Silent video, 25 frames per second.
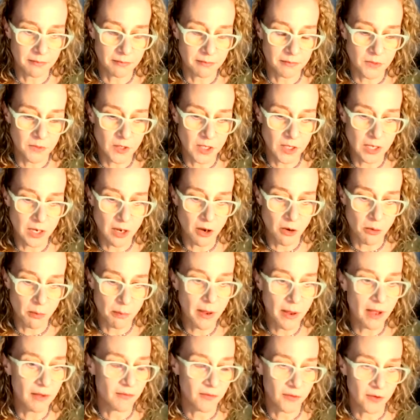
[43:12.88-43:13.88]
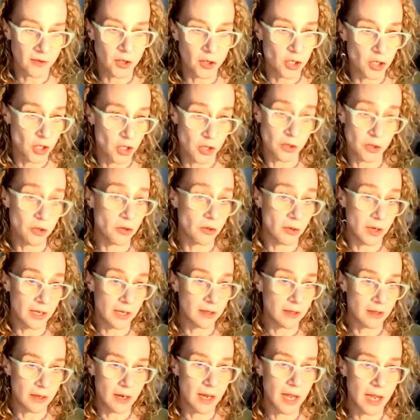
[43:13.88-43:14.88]
you know, but for you
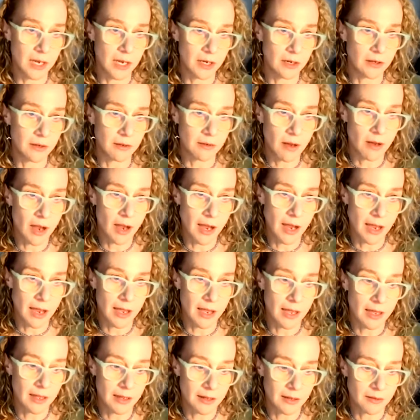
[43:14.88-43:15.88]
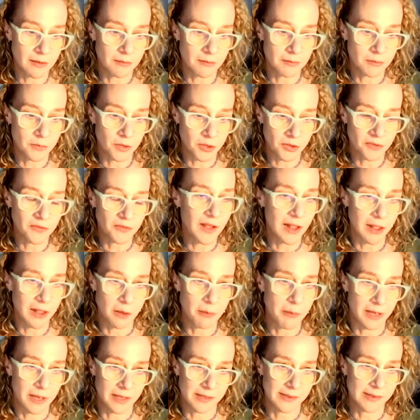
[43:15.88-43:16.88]
and, and uh, your fellow
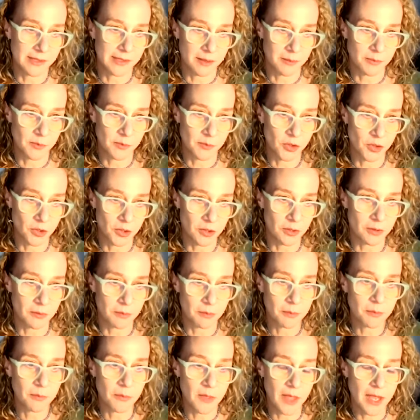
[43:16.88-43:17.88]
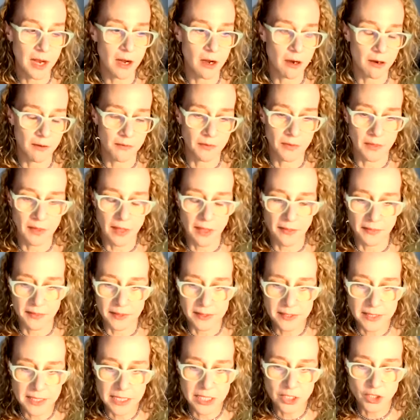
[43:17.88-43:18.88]
Muslims, you're there. And, and the
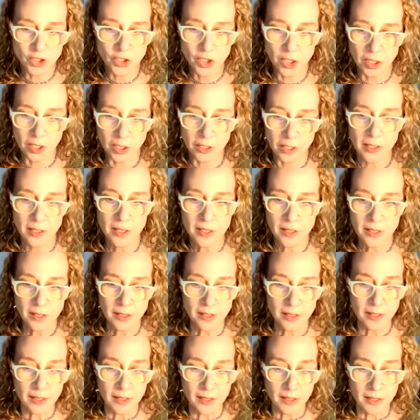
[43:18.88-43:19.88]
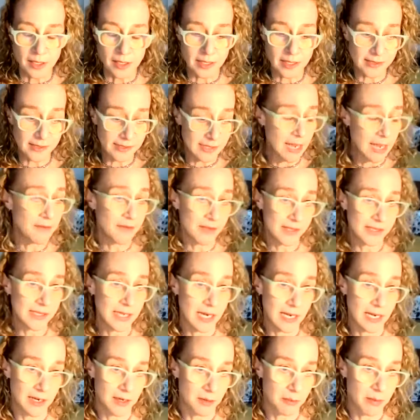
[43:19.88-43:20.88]
teacher is
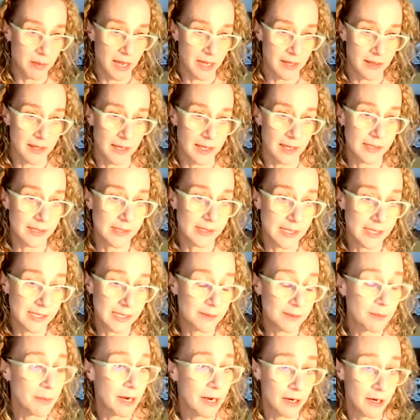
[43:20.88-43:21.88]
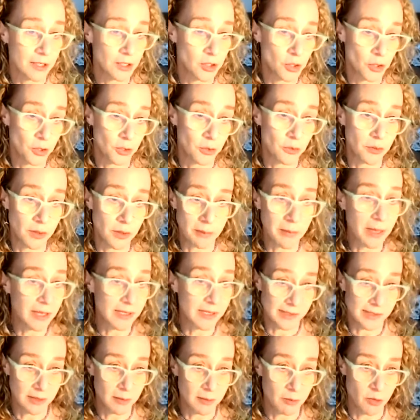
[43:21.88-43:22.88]
devastated by this. He's married to a
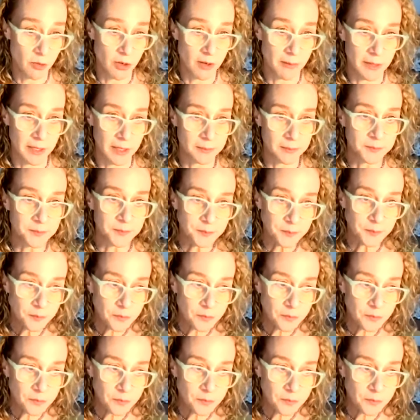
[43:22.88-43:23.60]
Muslim woman